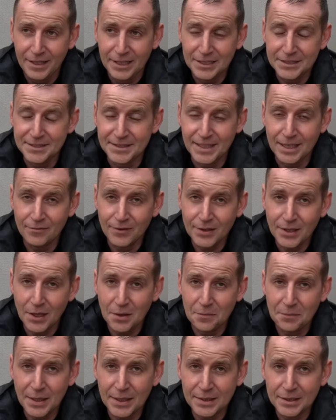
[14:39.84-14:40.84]
It's never
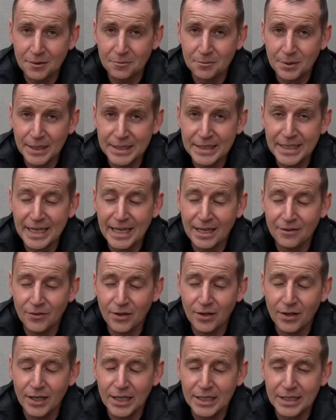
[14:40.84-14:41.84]
going back that way
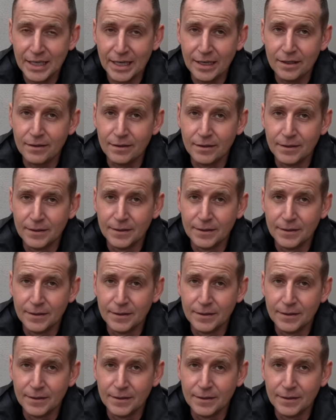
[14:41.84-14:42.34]
ever again.